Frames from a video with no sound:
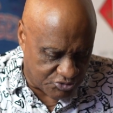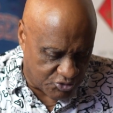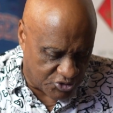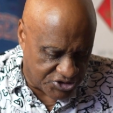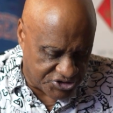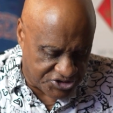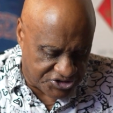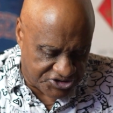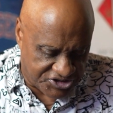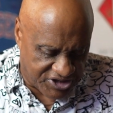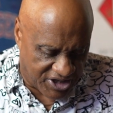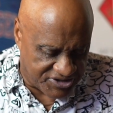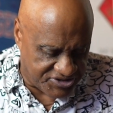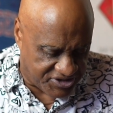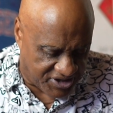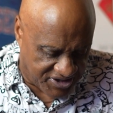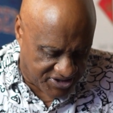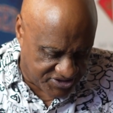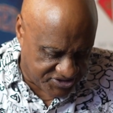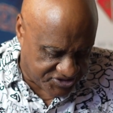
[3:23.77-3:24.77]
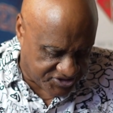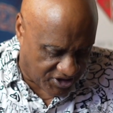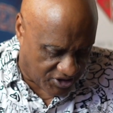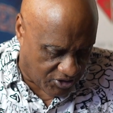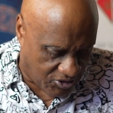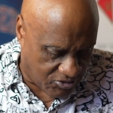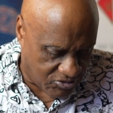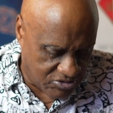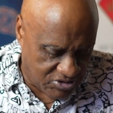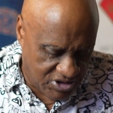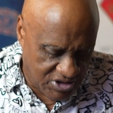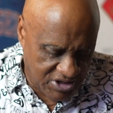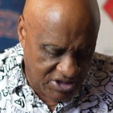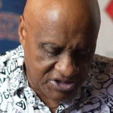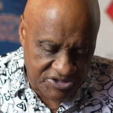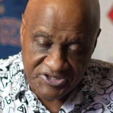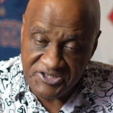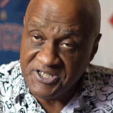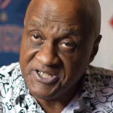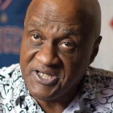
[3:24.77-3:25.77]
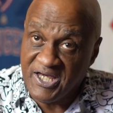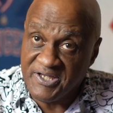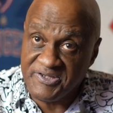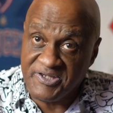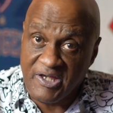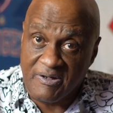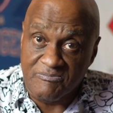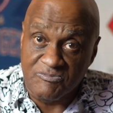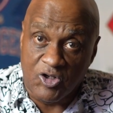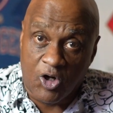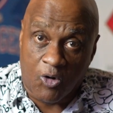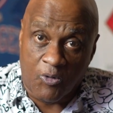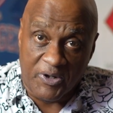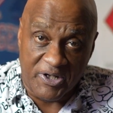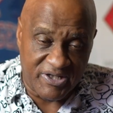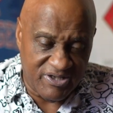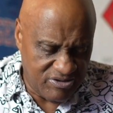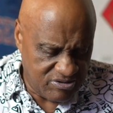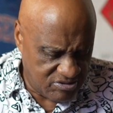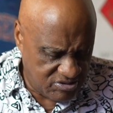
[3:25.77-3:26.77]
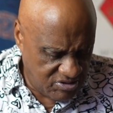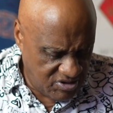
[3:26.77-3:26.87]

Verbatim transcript: was sent to Intel to get them going.